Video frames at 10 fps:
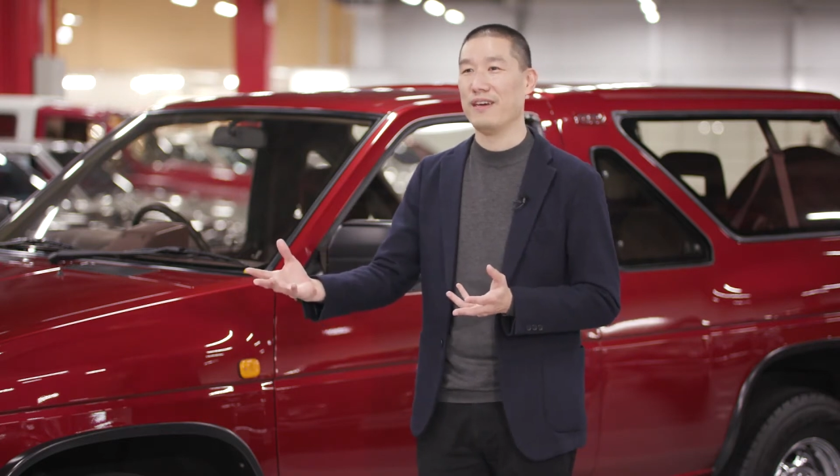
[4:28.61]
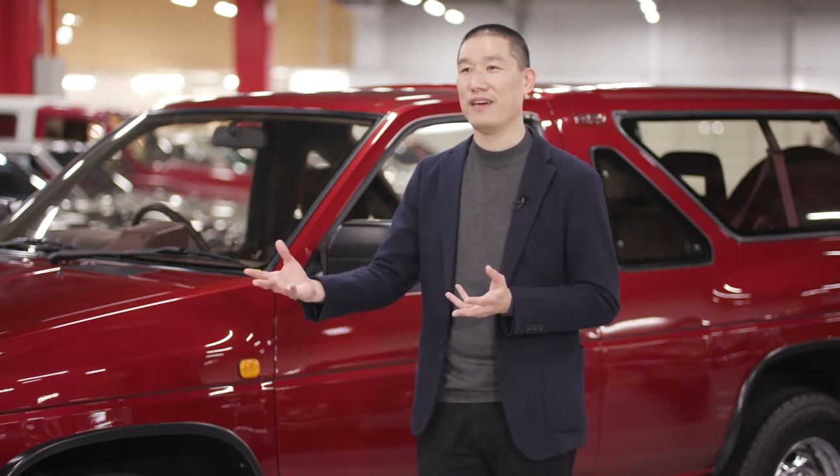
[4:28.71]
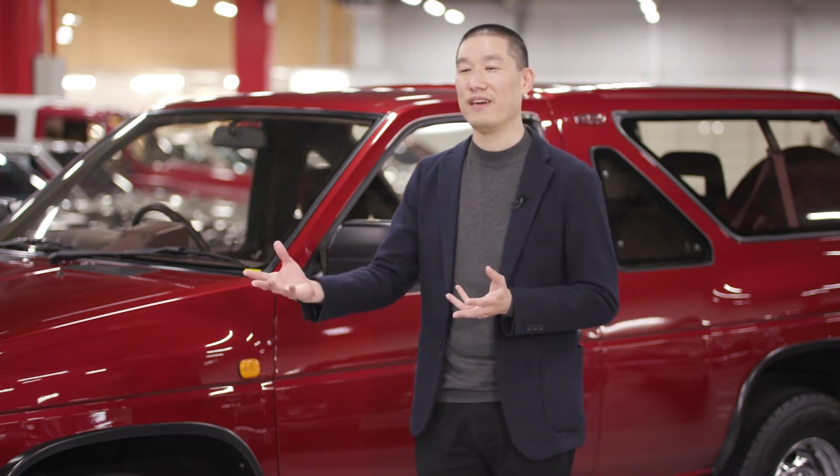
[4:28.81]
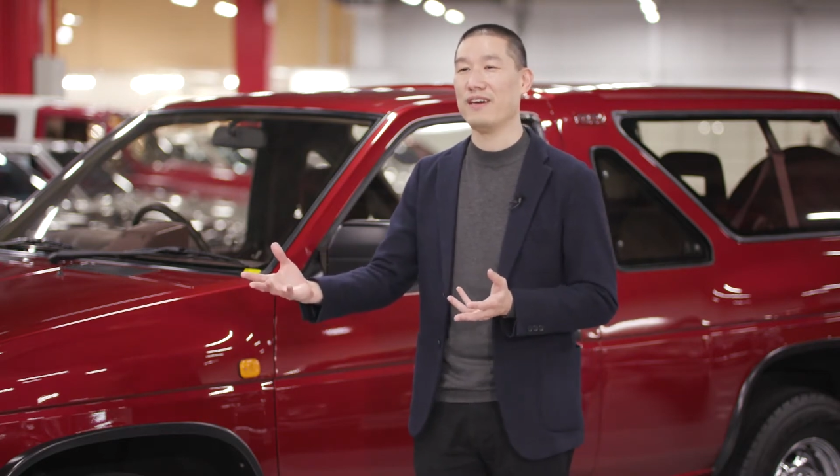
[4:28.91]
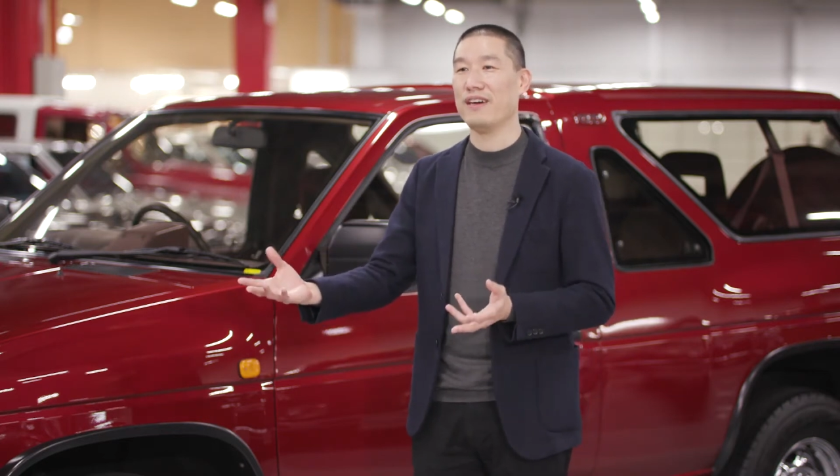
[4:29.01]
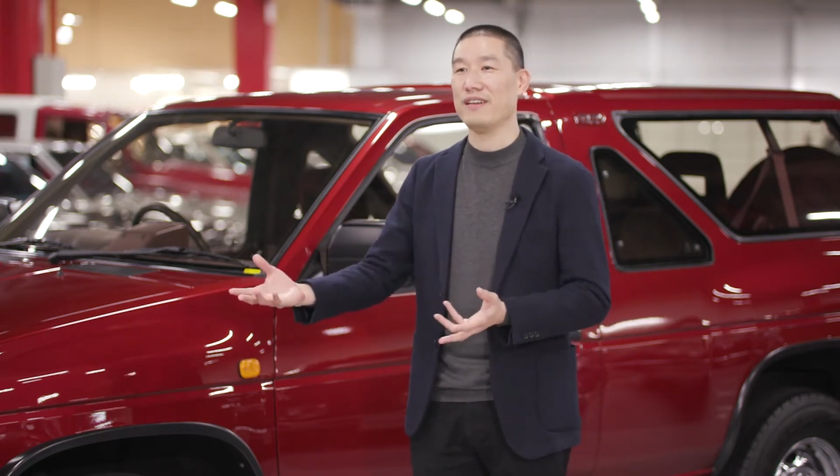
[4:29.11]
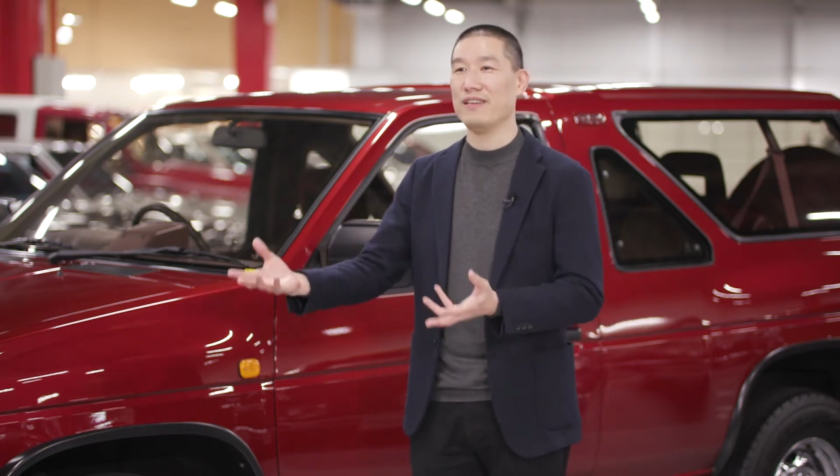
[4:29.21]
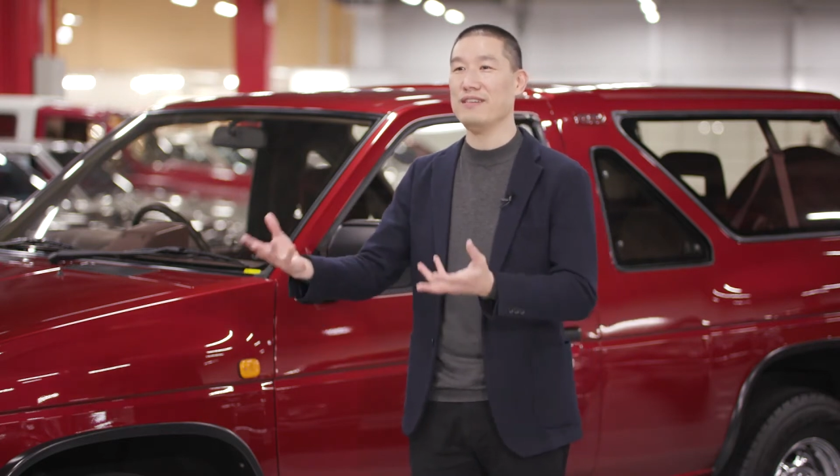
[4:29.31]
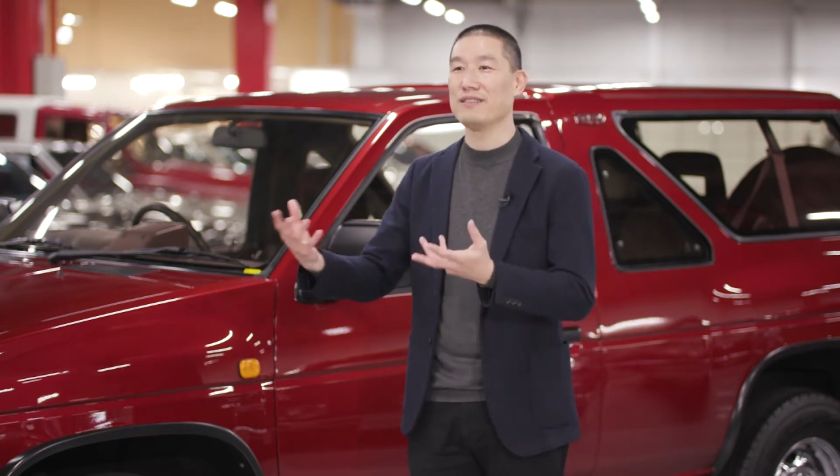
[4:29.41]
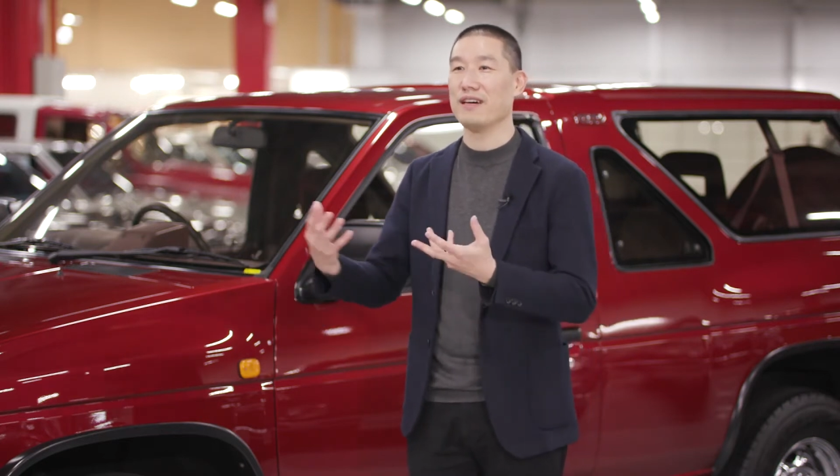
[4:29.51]
And
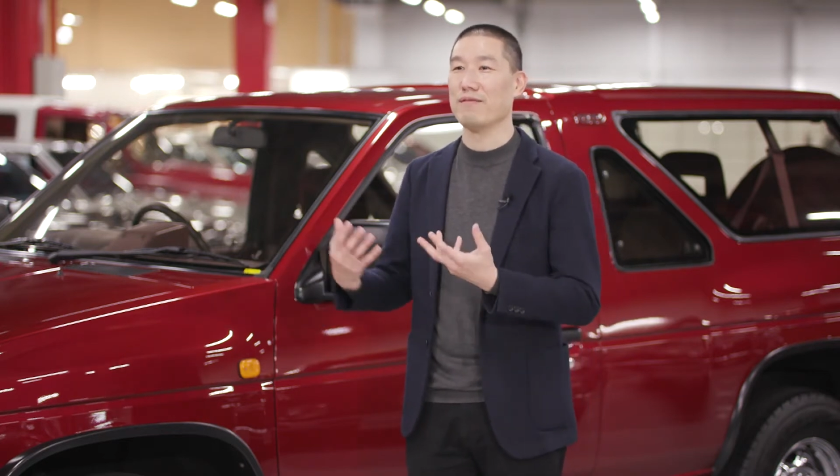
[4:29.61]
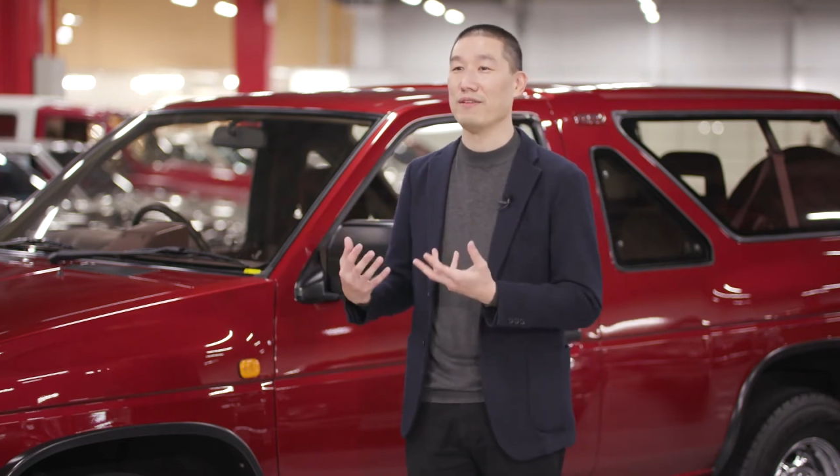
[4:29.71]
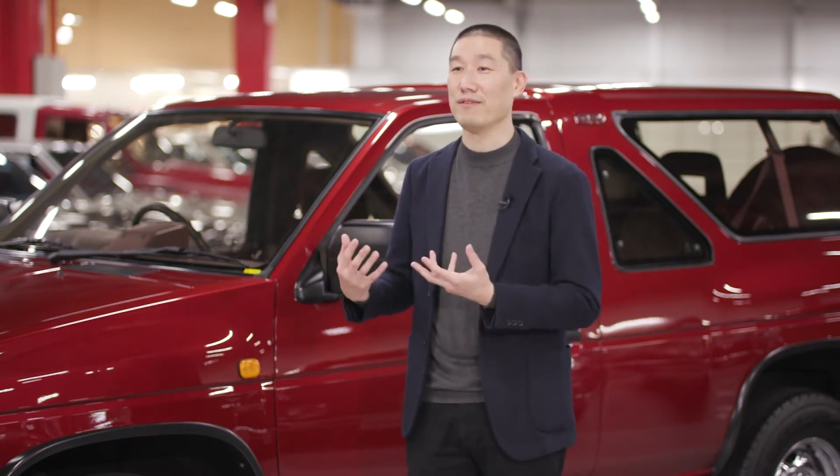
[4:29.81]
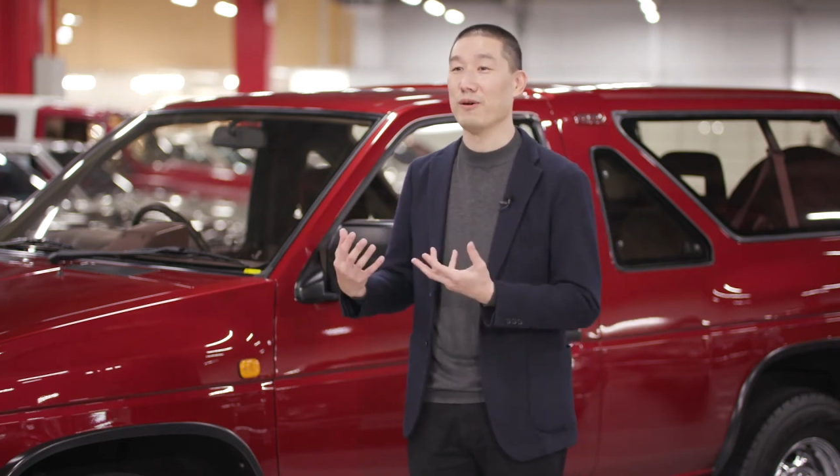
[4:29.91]
at Nissan, we've